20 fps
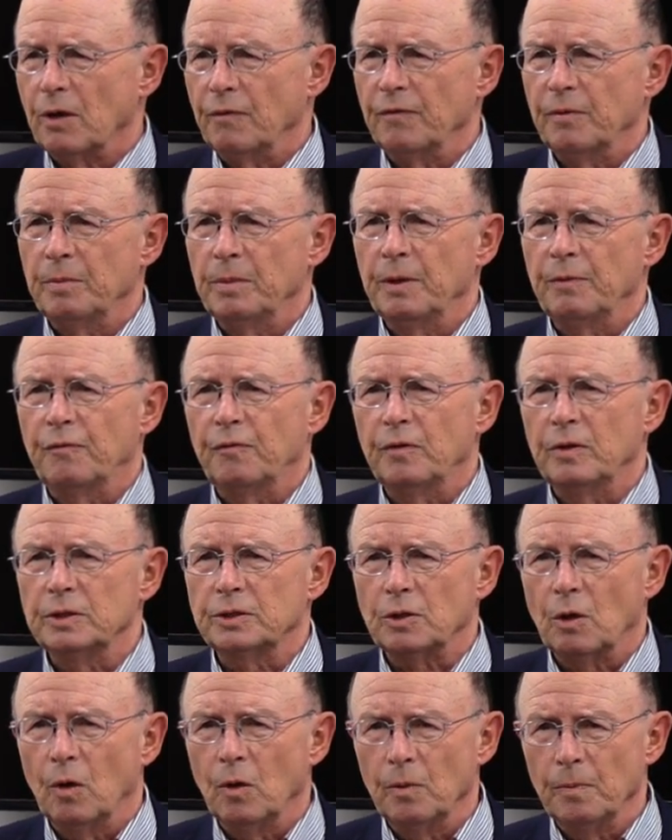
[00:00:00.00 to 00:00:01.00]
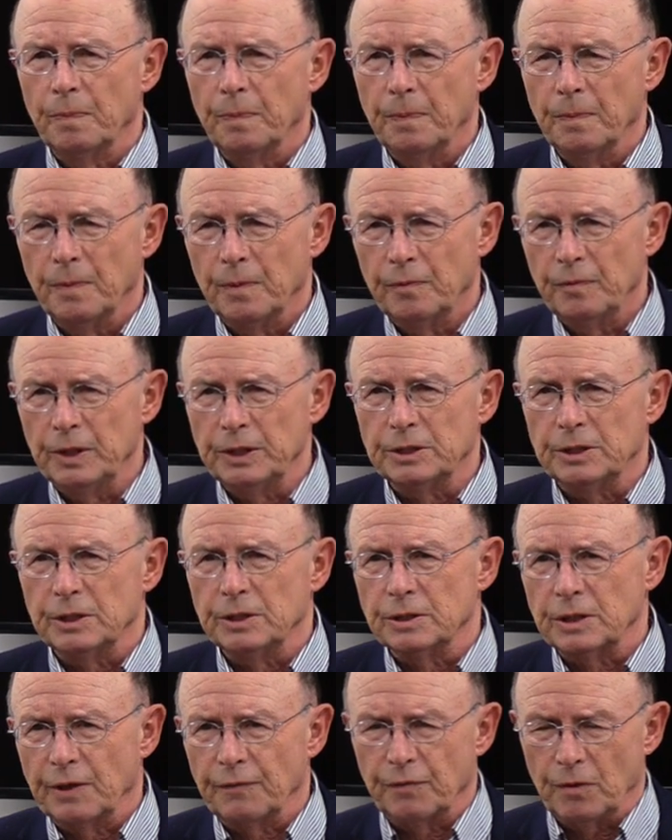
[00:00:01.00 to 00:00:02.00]
government, for its own
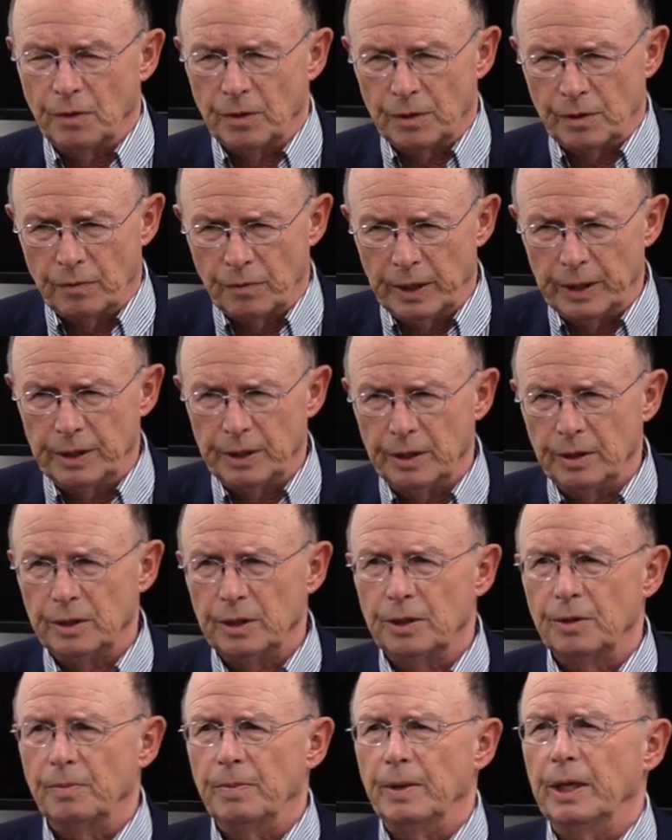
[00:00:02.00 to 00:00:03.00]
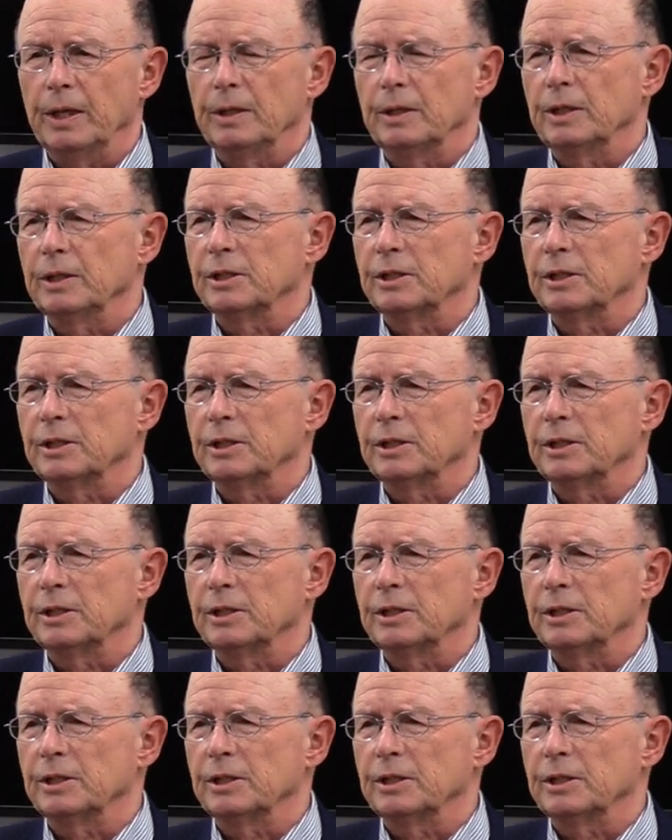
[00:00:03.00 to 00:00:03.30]
reasons, after a great deal of debate,